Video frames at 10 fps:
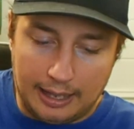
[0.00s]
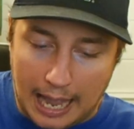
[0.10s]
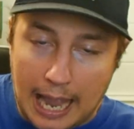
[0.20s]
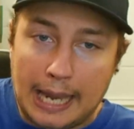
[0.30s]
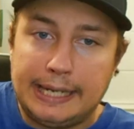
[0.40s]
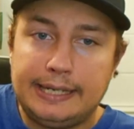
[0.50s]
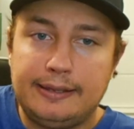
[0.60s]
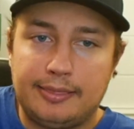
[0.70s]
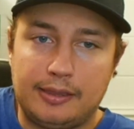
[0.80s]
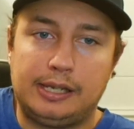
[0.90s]

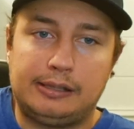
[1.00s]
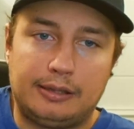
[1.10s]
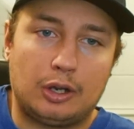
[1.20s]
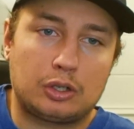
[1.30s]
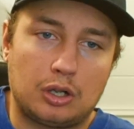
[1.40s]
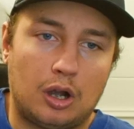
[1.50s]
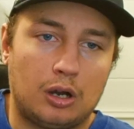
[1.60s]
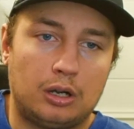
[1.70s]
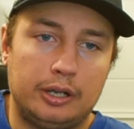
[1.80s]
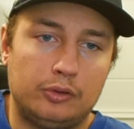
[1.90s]
I think Derek
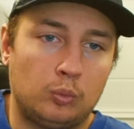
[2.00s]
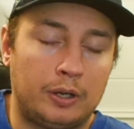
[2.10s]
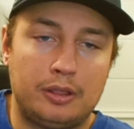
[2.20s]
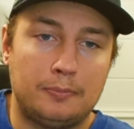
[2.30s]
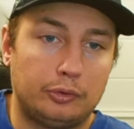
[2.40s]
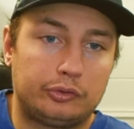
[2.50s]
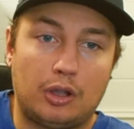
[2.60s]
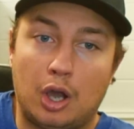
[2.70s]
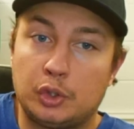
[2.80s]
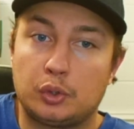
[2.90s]
Carr is one of the most
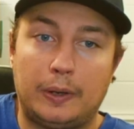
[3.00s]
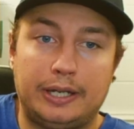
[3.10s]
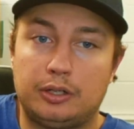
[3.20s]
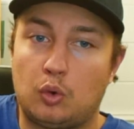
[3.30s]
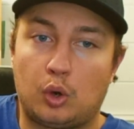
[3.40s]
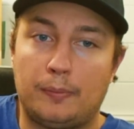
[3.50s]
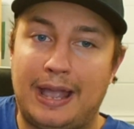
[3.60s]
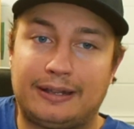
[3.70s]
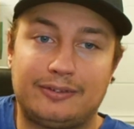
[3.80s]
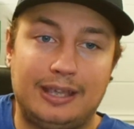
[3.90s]
underrated
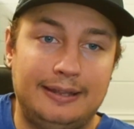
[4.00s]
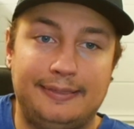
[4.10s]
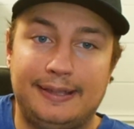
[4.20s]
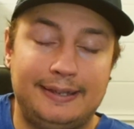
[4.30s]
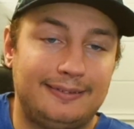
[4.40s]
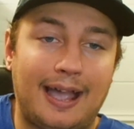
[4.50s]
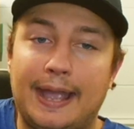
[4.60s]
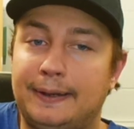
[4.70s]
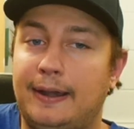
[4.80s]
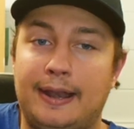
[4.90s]
quarterbacks in the
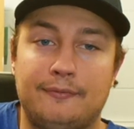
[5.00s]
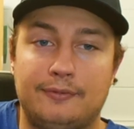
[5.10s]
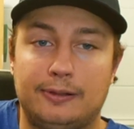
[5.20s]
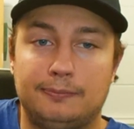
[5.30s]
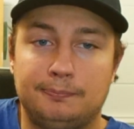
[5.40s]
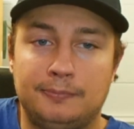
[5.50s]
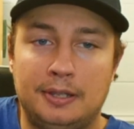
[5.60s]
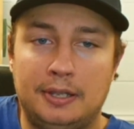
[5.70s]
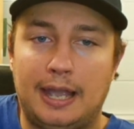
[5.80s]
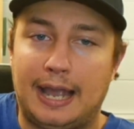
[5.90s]
entire NFL.
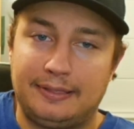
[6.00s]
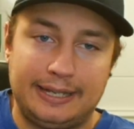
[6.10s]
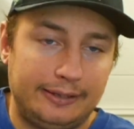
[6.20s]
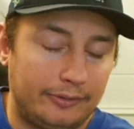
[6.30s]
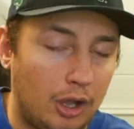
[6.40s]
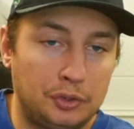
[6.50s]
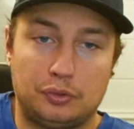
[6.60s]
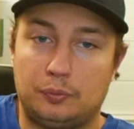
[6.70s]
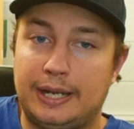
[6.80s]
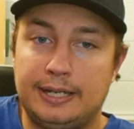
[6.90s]
I think he's
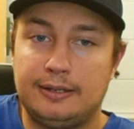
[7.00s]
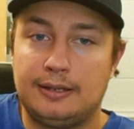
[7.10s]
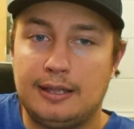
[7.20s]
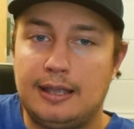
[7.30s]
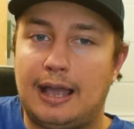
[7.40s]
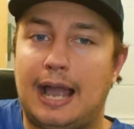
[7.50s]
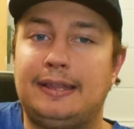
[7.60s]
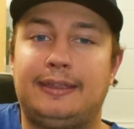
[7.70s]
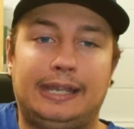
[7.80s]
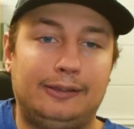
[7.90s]
underrated. I
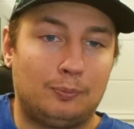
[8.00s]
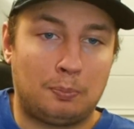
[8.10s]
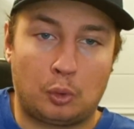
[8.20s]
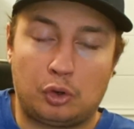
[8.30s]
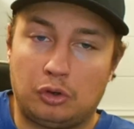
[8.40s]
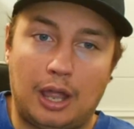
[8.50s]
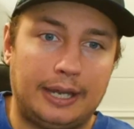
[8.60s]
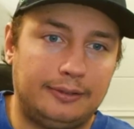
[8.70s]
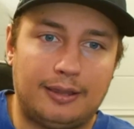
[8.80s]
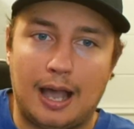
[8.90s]
think he's
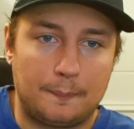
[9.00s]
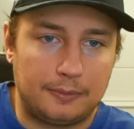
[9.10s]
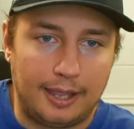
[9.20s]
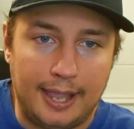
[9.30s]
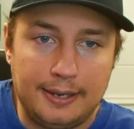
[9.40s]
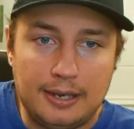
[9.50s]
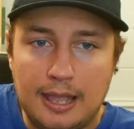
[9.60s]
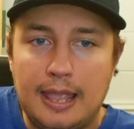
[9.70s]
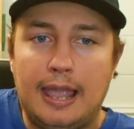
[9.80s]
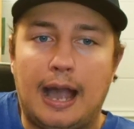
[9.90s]
borderline top 10.
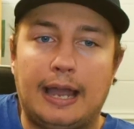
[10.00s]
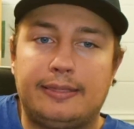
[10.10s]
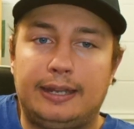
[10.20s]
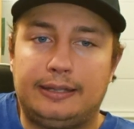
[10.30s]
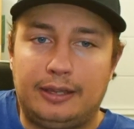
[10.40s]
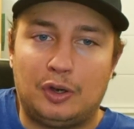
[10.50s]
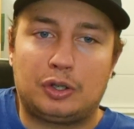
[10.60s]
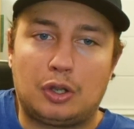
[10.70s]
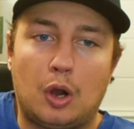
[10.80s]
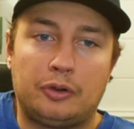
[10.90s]
I think
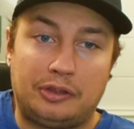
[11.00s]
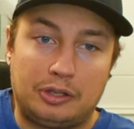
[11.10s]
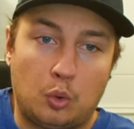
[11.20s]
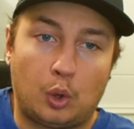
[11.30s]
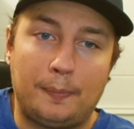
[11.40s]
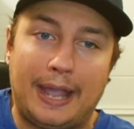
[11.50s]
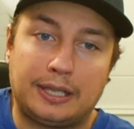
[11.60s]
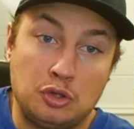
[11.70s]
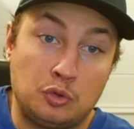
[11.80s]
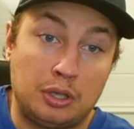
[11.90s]
Derek Carr is a
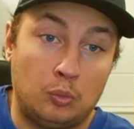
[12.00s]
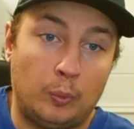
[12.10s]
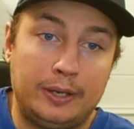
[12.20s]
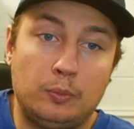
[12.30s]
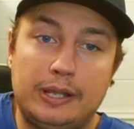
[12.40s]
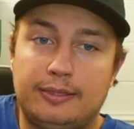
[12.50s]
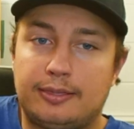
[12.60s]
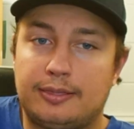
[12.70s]
quarterback you can win with.